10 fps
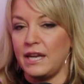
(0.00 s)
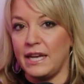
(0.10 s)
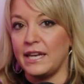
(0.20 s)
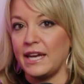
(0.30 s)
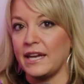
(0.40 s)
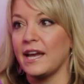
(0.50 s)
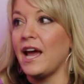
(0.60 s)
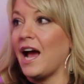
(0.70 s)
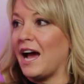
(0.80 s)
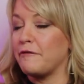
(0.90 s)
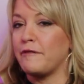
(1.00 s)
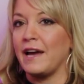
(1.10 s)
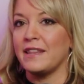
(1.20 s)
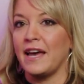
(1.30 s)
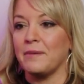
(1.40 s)
eating, I
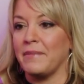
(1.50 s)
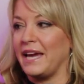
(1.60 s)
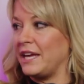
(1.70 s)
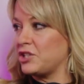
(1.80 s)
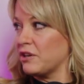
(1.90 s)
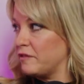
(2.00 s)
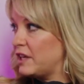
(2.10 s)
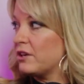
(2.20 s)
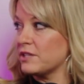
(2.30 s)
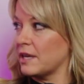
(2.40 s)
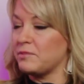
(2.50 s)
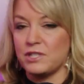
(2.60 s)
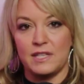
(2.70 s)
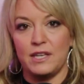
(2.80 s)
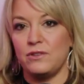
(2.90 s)
find that my HRV goes up,
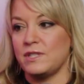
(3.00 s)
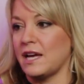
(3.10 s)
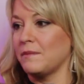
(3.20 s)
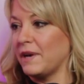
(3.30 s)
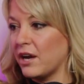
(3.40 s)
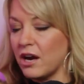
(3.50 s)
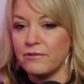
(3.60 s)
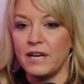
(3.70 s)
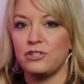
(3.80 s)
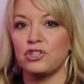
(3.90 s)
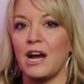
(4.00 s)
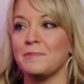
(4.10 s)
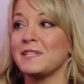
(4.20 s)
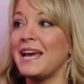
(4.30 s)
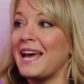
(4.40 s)
just like you said, my heart rate
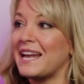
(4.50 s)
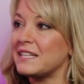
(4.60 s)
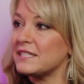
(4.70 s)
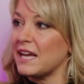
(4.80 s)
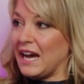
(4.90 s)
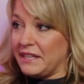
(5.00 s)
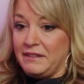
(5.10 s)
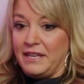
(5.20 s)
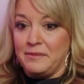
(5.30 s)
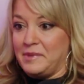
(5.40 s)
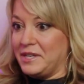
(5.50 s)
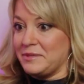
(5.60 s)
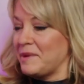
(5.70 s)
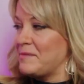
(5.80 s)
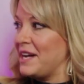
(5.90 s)
drops. And it's, I think, because
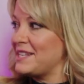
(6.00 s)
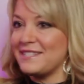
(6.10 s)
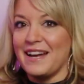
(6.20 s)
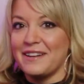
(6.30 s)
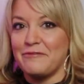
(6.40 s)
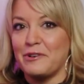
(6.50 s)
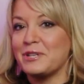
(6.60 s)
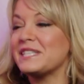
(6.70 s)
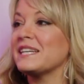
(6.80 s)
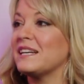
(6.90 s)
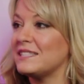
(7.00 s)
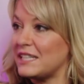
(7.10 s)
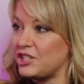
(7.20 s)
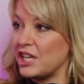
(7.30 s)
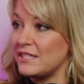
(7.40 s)
my body's not focusing on
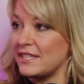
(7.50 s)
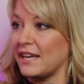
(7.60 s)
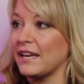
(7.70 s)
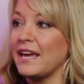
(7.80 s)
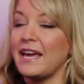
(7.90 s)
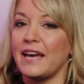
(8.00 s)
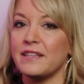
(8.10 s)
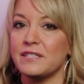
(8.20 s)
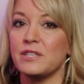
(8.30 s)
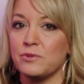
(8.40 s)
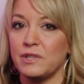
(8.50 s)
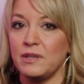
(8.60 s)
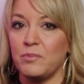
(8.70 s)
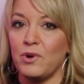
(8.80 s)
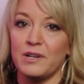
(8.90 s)
digesting. And this is really
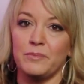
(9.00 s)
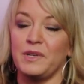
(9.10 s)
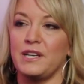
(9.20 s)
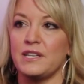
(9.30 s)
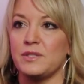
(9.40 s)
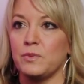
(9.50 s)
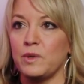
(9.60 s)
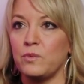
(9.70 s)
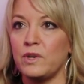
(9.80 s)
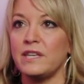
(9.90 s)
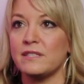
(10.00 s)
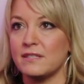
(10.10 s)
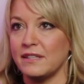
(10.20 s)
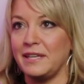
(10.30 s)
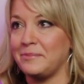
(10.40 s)
important because when we
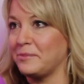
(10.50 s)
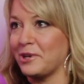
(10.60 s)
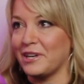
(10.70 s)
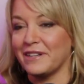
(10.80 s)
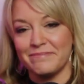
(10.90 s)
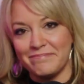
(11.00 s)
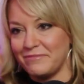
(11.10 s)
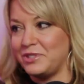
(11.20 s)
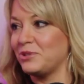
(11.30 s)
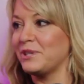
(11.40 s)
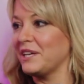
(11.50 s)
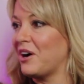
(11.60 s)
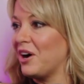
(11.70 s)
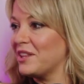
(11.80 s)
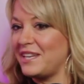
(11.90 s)
sleep, we're doing
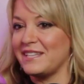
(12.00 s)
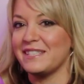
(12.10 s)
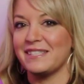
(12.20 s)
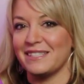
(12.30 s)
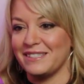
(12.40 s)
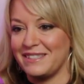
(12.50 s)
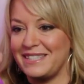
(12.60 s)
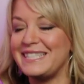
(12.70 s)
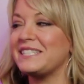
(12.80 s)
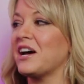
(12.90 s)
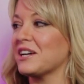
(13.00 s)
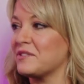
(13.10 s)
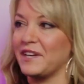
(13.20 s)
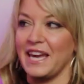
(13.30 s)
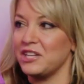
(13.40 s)
all these
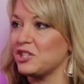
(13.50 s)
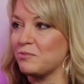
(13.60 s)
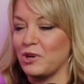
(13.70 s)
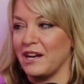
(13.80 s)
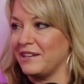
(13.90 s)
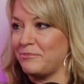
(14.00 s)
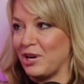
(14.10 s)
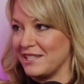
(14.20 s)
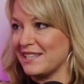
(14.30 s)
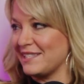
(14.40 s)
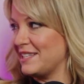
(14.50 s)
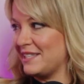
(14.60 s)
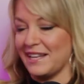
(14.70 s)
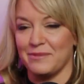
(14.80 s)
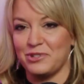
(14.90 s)
detoxification processes
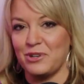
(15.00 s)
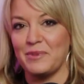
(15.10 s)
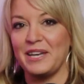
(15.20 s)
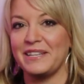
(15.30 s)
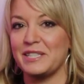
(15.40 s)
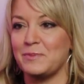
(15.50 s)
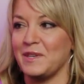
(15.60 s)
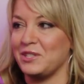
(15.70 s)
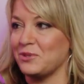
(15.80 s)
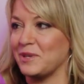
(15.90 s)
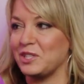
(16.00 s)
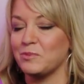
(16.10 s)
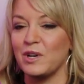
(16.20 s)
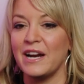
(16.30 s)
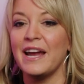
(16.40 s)
that I'm sure Mollie could speak to much
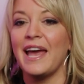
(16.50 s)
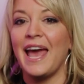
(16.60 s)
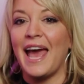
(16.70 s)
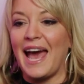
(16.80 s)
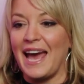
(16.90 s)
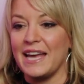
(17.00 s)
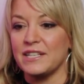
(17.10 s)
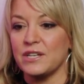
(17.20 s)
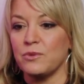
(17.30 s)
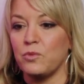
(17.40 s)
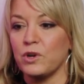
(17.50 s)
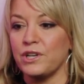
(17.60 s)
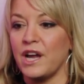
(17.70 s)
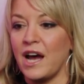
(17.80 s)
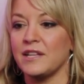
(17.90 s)
more. And we're
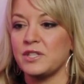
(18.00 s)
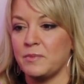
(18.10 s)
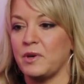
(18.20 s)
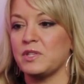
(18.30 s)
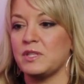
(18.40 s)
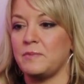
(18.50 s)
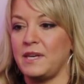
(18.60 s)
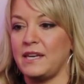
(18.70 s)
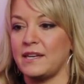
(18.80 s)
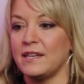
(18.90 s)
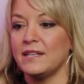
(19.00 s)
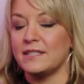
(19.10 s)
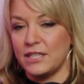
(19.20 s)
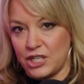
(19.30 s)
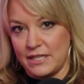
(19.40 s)
not supposed to be
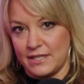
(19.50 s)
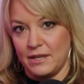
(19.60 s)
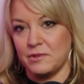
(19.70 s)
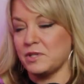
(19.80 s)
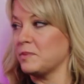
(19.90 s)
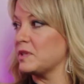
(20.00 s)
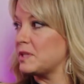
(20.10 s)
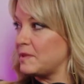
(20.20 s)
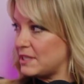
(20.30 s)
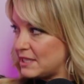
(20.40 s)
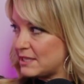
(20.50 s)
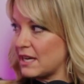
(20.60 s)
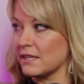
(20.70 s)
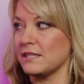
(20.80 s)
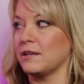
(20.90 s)
digesting. We're supposed to be
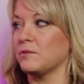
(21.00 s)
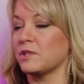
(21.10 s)
detoxing. We're